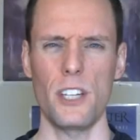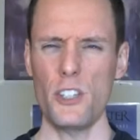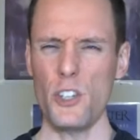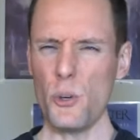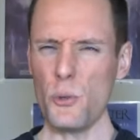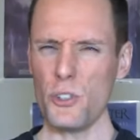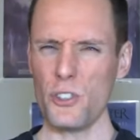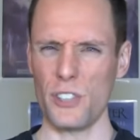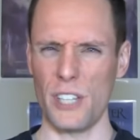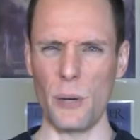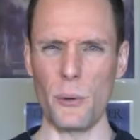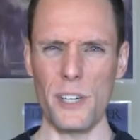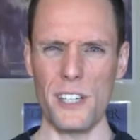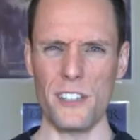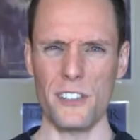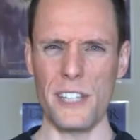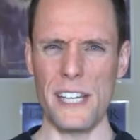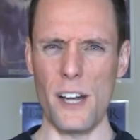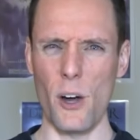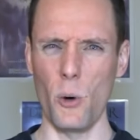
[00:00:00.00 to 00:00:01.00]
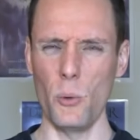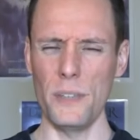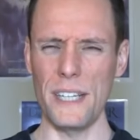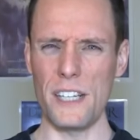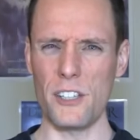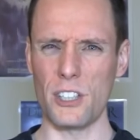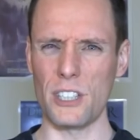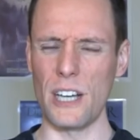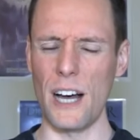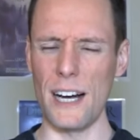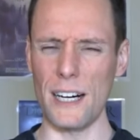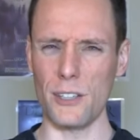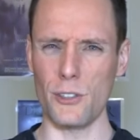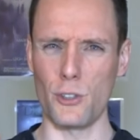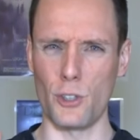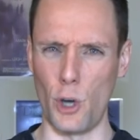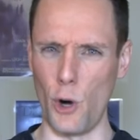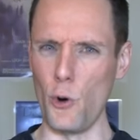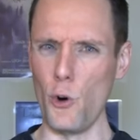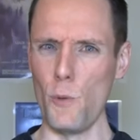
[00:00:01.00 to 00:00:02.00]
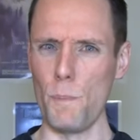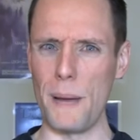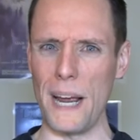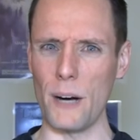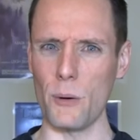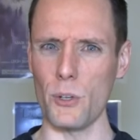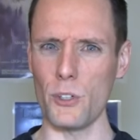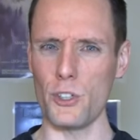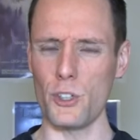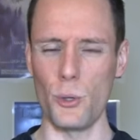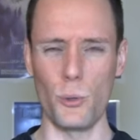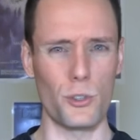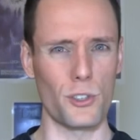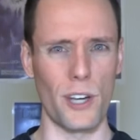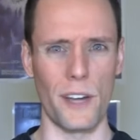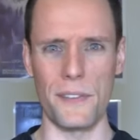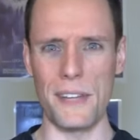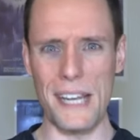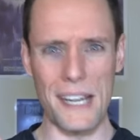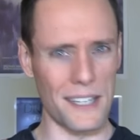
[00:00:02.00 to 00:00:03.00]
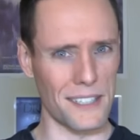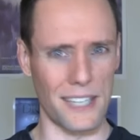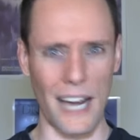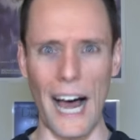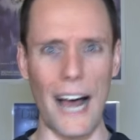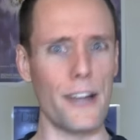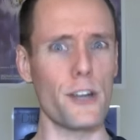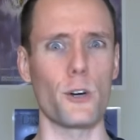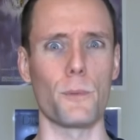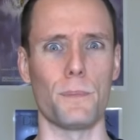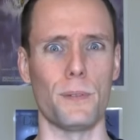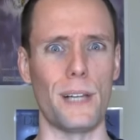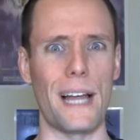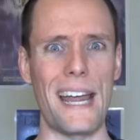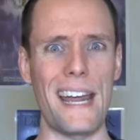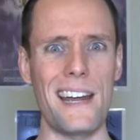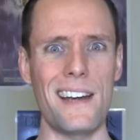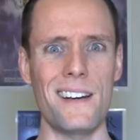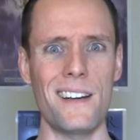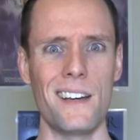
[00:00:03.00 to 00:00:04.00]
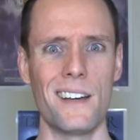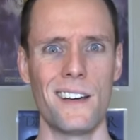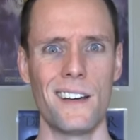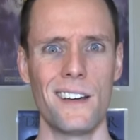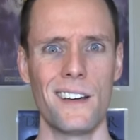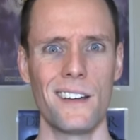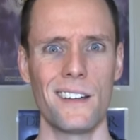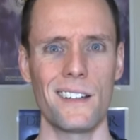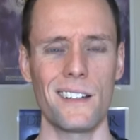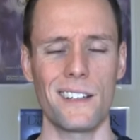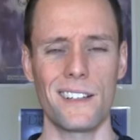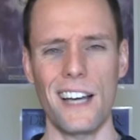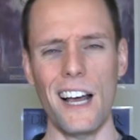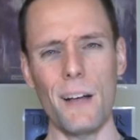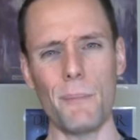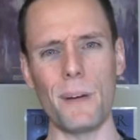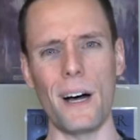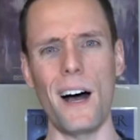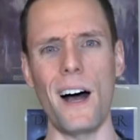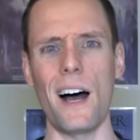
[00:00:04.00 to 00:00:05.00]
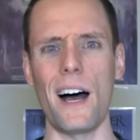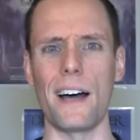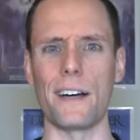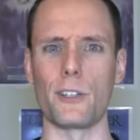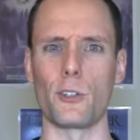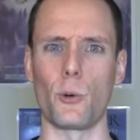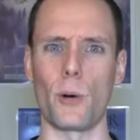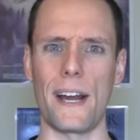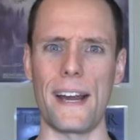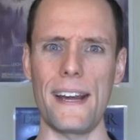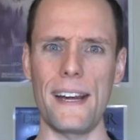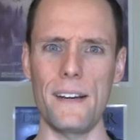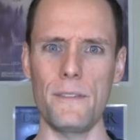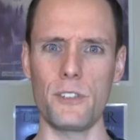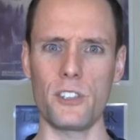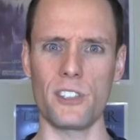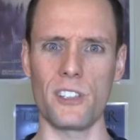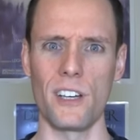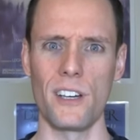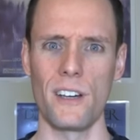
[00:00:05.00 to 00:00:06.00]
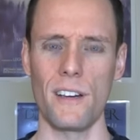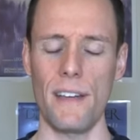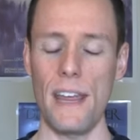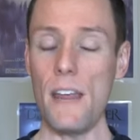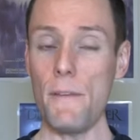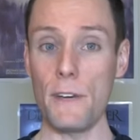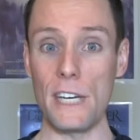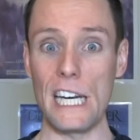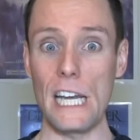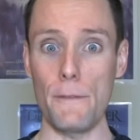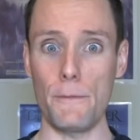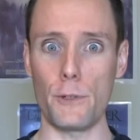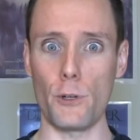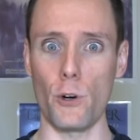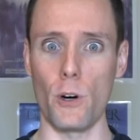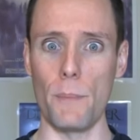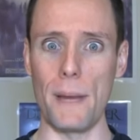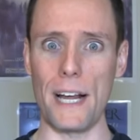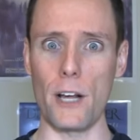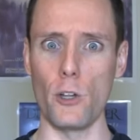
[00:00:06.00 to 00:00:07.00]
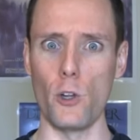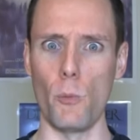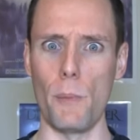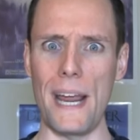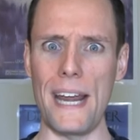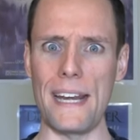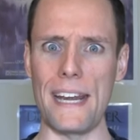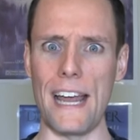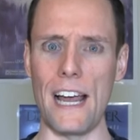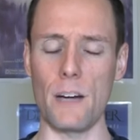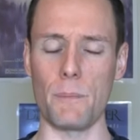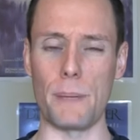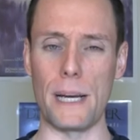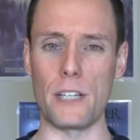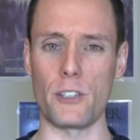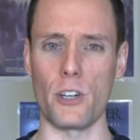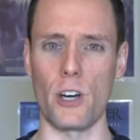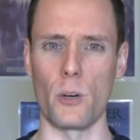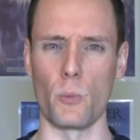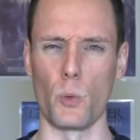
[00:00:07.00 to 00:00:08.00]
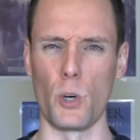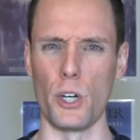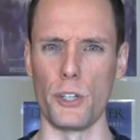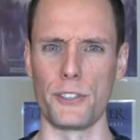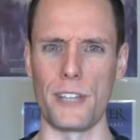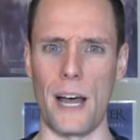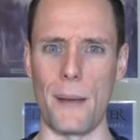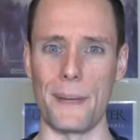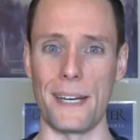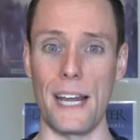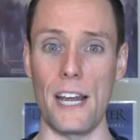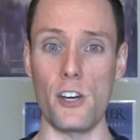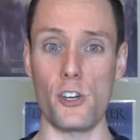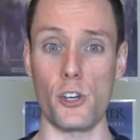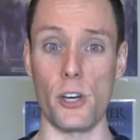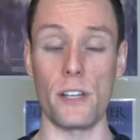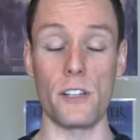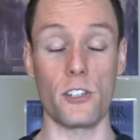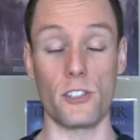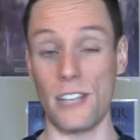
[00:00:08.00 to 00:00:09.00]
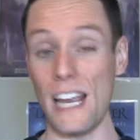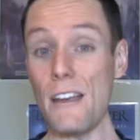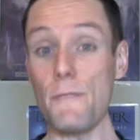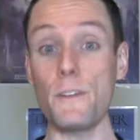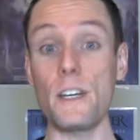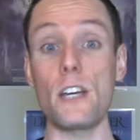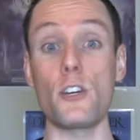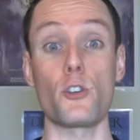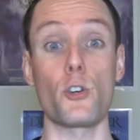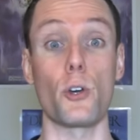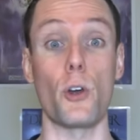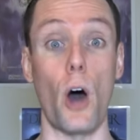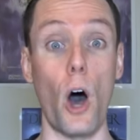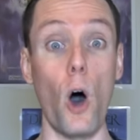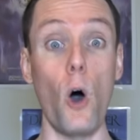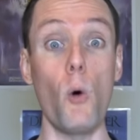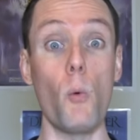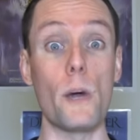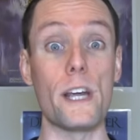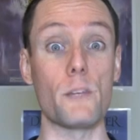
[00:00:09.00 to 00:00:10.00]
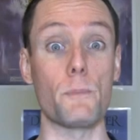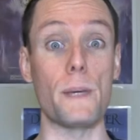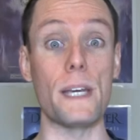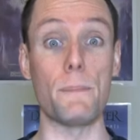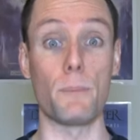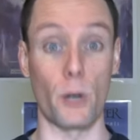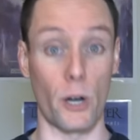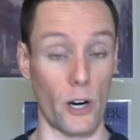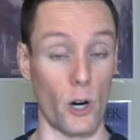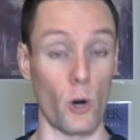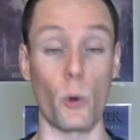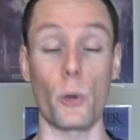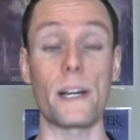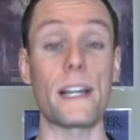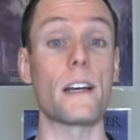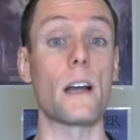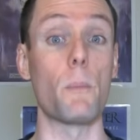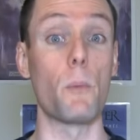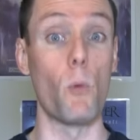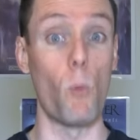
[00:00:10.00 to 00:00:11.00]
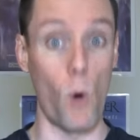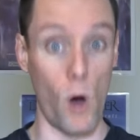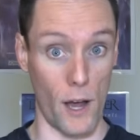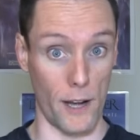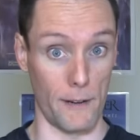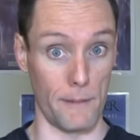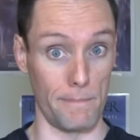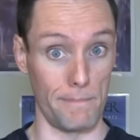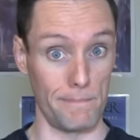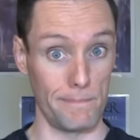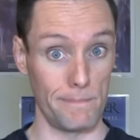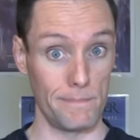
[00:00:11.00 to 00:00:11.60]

Did you seriously only stock two parachutes on the entire plane? Come on, Graves! Even if you're a megalomaniac bent on world domination, safety should always be priority number one.